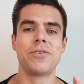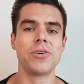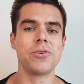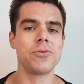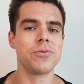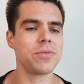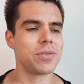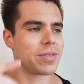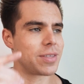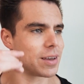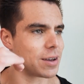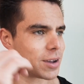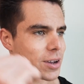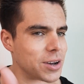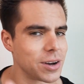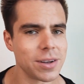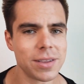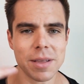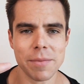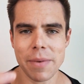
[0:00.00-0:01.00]
you the
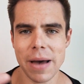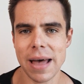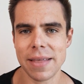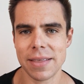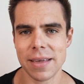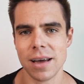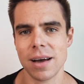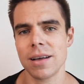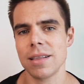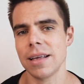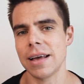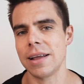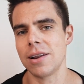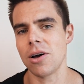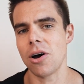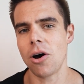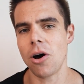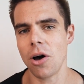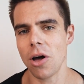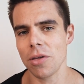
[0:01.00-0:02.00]
good, the bad, the ugly, and
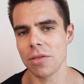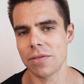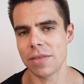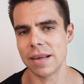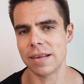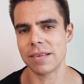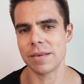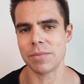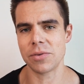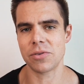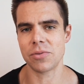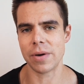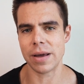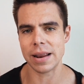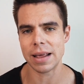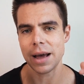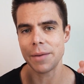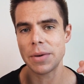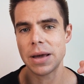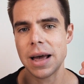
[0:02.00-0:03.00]
all the things in
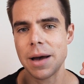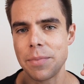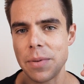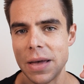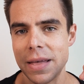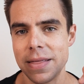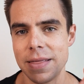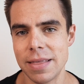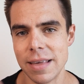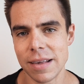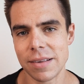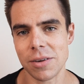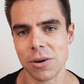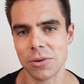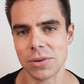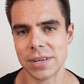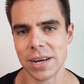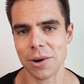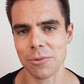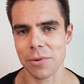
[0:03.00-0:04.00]
between coming up in this
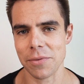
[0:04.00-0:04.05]
hotel